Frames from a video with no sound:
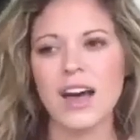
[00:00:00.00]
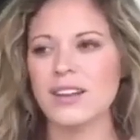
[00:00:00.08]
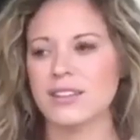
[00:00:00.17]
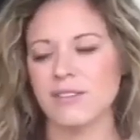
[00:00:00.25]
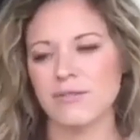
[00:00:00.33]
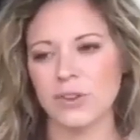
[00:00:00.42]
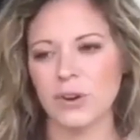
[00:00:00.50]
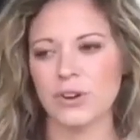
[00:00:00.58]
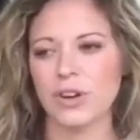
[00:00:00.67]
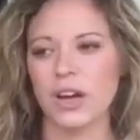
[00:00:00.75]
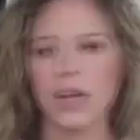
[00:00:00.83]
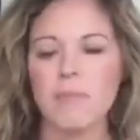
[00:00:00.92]
doesn't feel
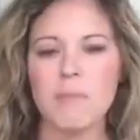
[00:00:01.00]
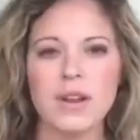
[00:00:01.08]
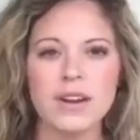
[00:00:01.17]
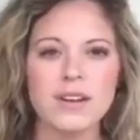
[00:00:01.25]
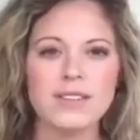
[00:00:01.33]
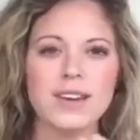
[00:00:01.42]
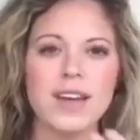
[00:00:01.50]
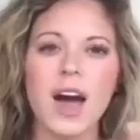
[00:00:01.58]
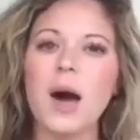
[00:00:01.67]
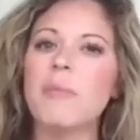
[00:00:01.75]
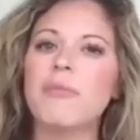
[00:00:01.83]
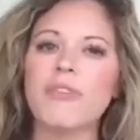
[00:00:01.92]
good. Money doesn't
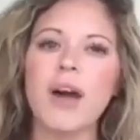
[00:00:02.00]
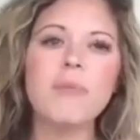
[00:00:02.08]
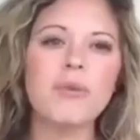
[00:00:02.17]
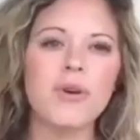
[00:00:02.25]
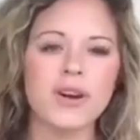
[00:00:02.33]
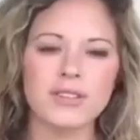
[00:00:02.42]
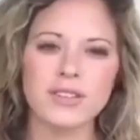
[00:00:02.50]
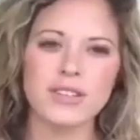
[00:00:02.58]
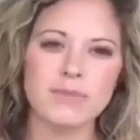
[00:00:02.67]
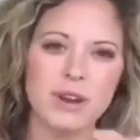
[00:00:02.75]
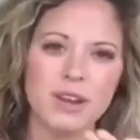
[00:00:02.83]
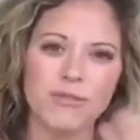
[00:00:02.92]
come from
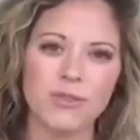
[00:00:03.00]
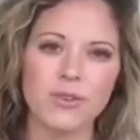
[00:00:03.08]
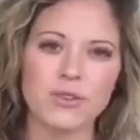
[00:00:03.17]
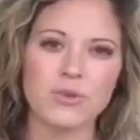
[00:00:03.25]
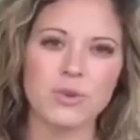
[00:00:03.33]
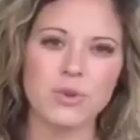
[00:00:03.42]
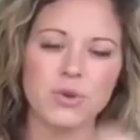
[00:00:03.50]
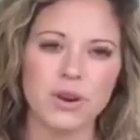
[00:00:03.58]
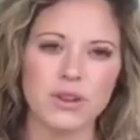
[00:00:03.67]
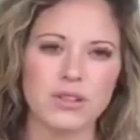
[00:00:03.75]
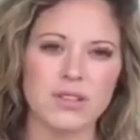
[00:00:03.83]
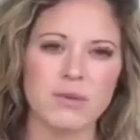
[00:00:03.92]
courses, money flows through
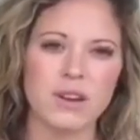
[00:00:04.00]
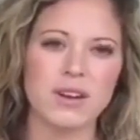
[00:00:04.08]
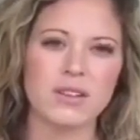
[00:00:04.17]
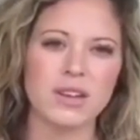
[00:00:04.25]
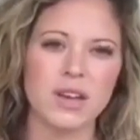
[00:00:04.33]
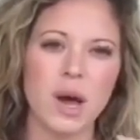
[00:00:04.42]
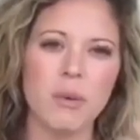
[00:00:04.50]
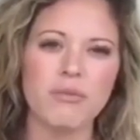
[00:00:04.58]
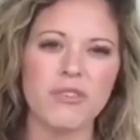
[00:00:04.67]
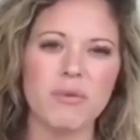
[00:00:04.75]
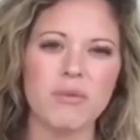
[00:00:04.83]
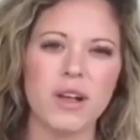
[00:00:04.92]
courses. Money doesn't come
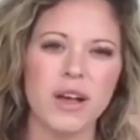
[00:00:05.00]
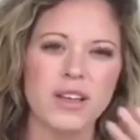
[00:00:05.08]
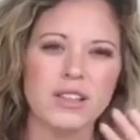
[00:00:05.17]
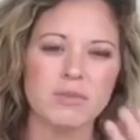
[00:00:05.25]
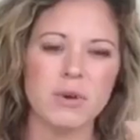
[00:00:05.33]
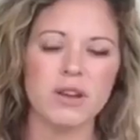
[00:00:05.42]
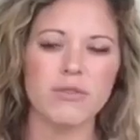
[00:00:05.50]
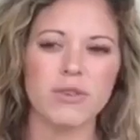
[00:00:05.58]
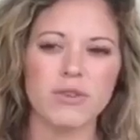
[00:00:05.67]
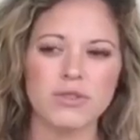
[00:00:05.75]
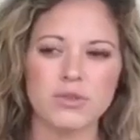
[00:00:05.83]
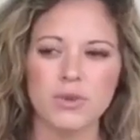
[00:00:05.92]
from clients, money
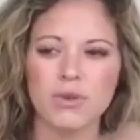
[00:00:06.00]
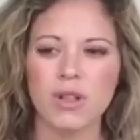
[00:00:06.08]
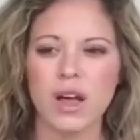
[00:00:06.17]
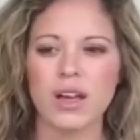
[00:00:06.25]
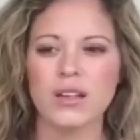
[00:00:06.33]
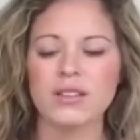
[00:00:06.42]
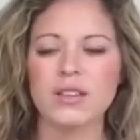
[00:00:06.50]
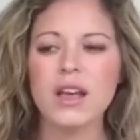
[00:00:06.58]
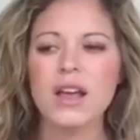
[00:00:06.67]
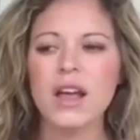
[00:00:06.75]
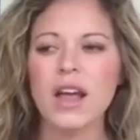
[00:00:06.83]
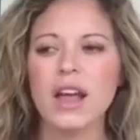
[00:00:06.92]
flows through clients.
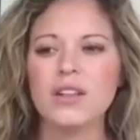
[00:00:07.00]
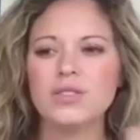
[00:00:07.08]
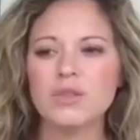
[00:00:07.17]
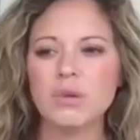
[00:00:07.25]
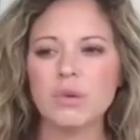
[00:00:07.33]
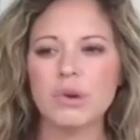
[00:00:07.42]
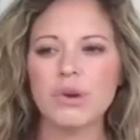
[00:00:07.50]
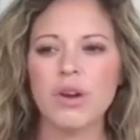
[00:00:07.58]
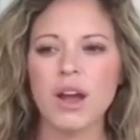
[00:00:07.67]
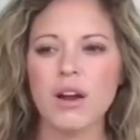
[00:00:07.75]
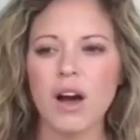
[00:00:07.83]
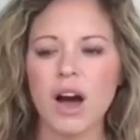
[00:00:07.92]
And so when we
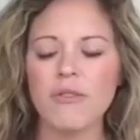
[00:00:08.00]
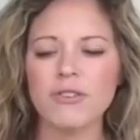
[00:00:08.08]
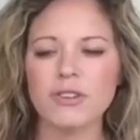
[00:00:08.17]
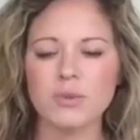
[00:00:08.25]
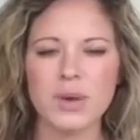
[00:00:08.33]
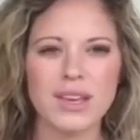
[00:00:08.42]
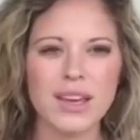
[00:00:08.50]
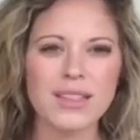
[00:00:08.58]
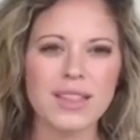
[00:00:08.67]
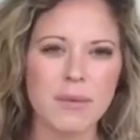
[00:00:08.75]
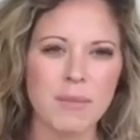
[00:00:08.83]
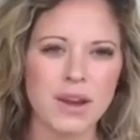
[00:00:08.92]
create offers, we
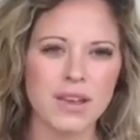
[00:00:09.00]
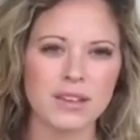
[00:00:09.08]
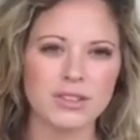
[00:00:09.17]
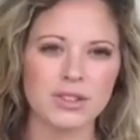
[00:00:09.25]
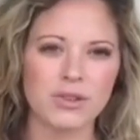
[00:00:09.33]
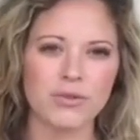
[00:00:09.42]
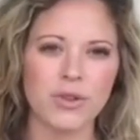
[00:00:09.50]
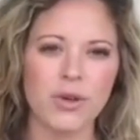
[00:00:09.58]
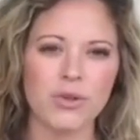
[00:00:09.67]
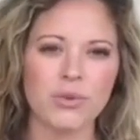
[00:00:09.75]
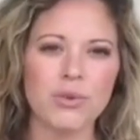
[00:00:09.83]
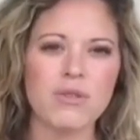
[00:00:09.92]
get that money gets to
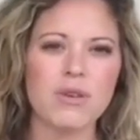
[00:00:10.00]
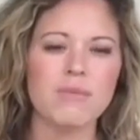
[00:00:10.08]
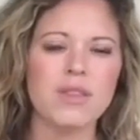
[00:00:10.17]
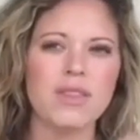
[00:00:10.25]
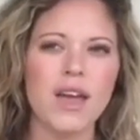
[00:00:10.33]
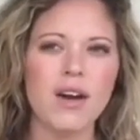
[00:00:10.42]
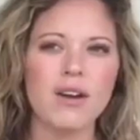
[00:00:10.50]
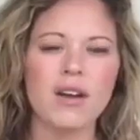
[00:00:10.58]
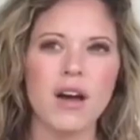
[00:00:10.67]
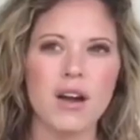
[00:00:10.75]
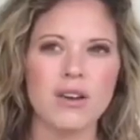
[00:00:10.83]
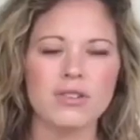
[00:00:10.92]
flow through them, but they are
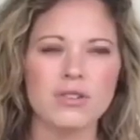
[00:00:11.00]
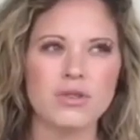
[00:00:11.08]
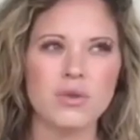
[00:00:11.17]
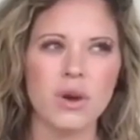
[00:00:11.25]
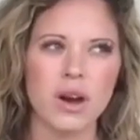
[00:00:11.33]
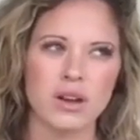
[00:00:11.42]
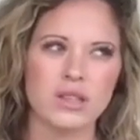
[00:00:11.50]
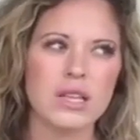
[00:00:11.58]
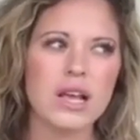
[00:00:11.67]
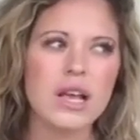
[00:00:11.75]
not our source.